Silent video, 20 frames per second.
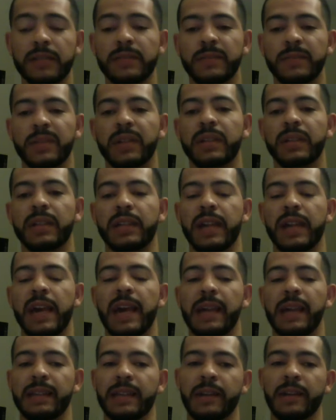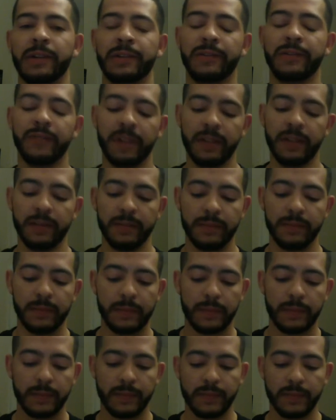merely act out an event.
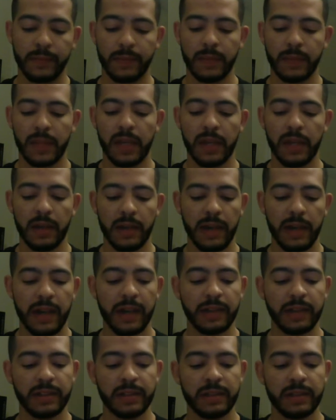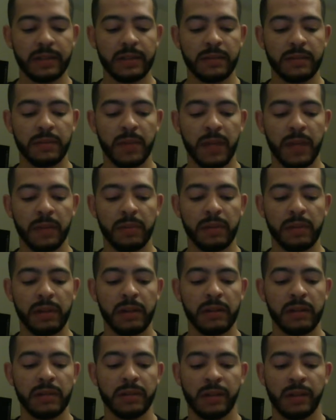Actions by
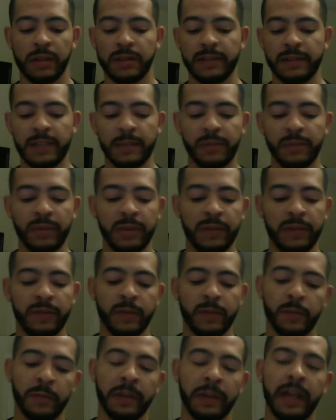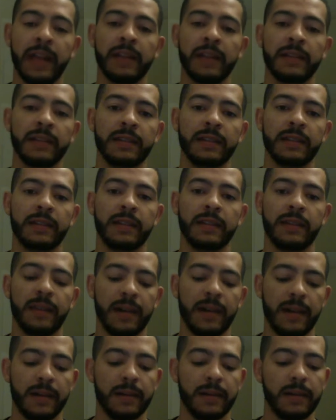players are separated from reality in
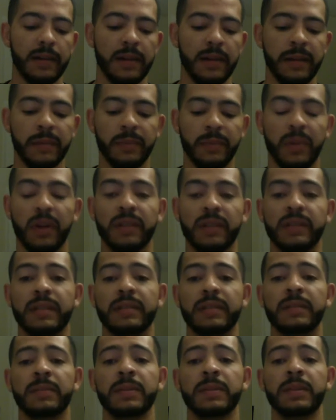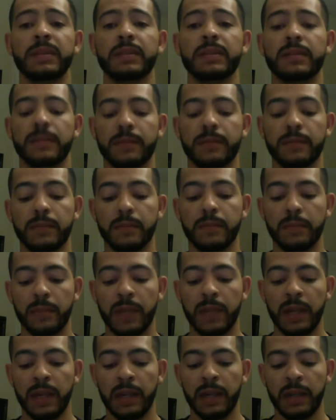that participants
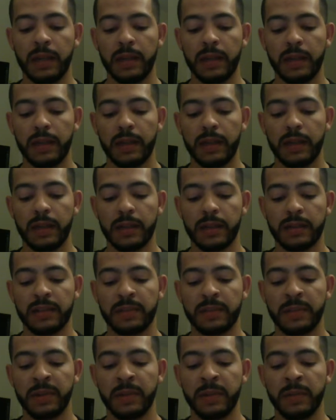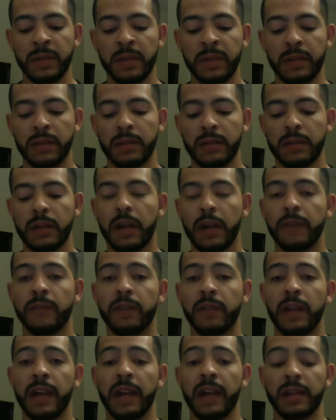may experiment in novel
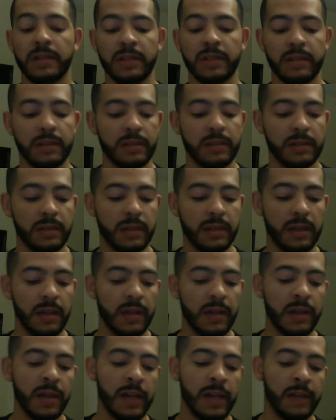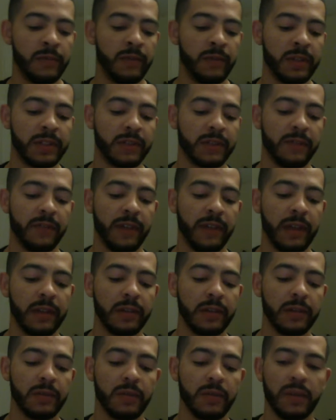actions and risk
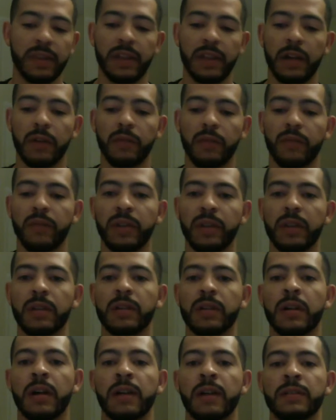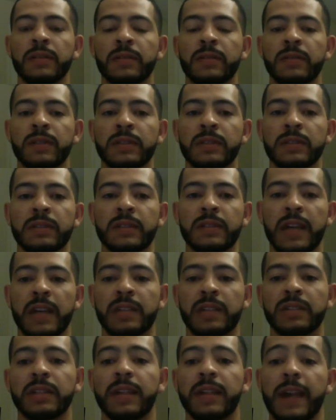failure without real consequences
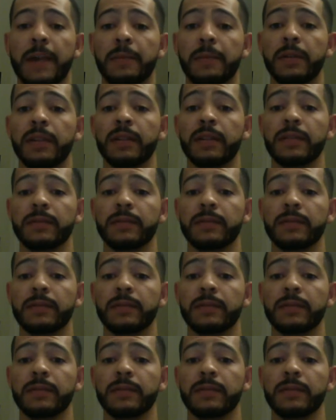actually happening.